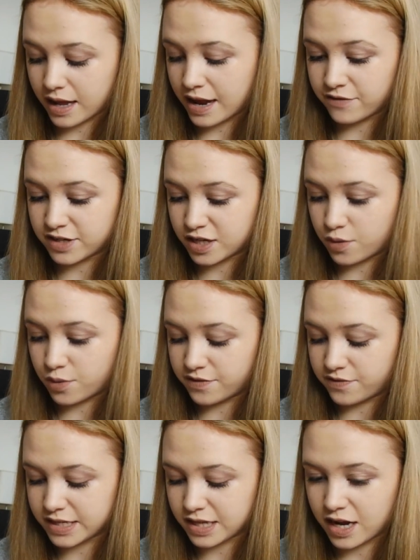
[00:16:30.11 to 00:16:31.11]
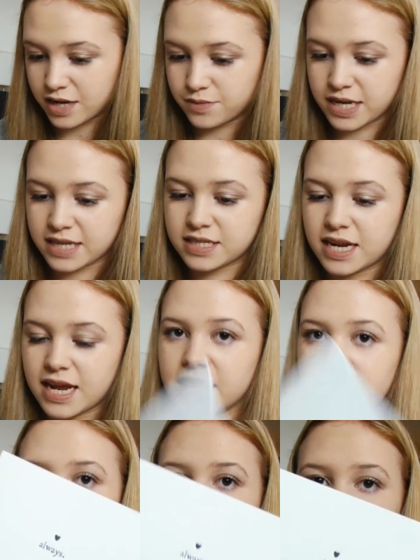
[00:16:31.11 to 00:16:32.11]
every single one of these like it was yesterday. This